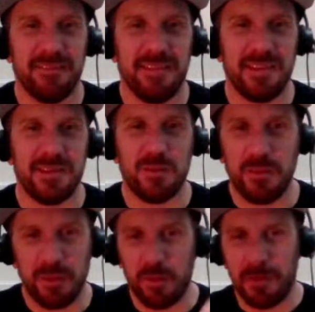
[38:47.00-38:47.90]
It's
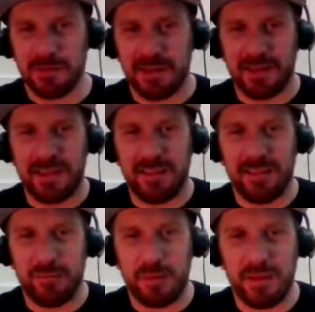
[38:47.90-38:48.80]
almost like
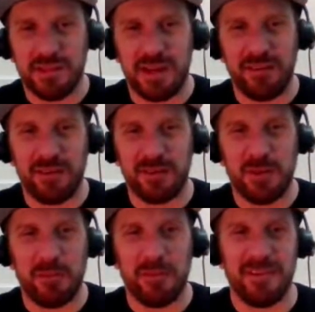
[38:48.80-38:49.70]
they've put the cherry on
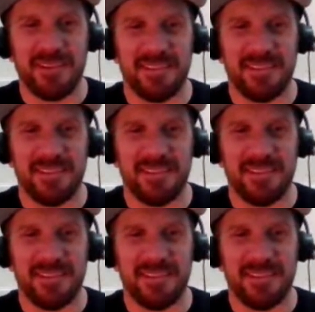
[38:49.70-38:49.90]
top of it.